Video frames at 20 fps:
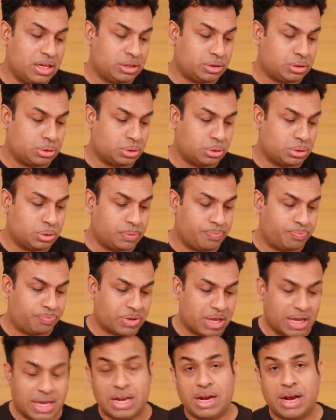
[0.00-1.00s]
So
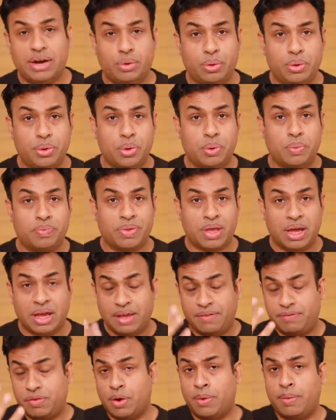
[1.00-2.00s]
again, I don't know, uh,
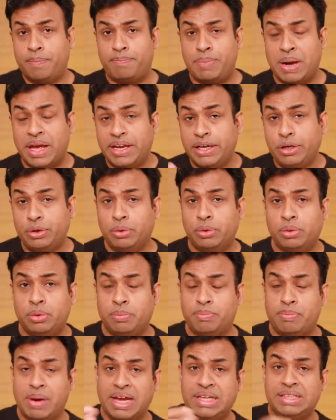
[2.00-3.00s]
if you're planning
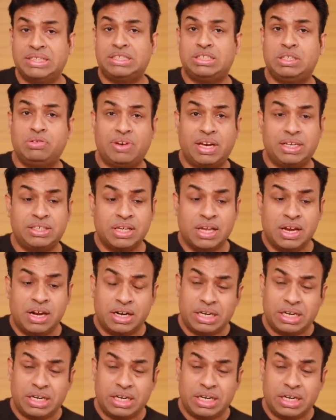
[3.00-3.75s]
to buy this device,